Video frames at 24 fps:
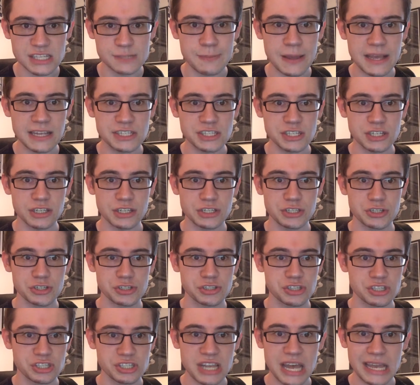It's basically
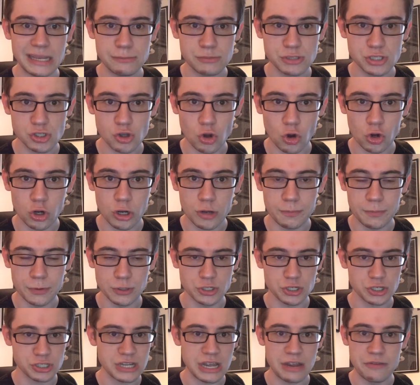just the same song,
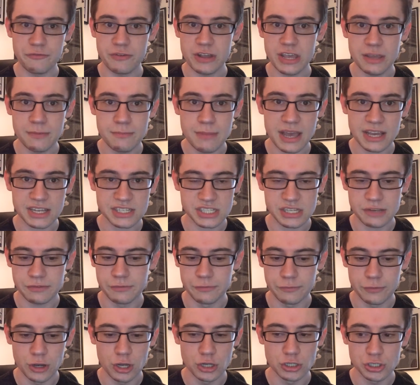but just like remixed
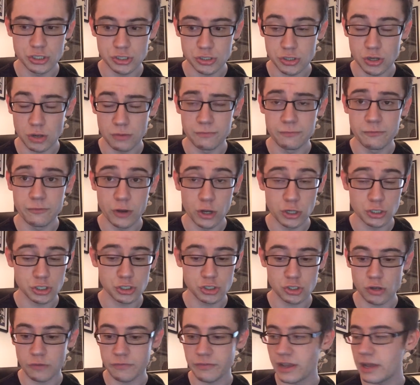different
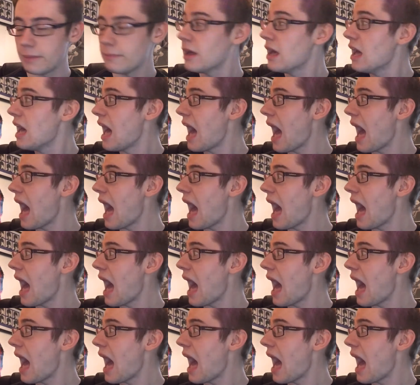versions of it.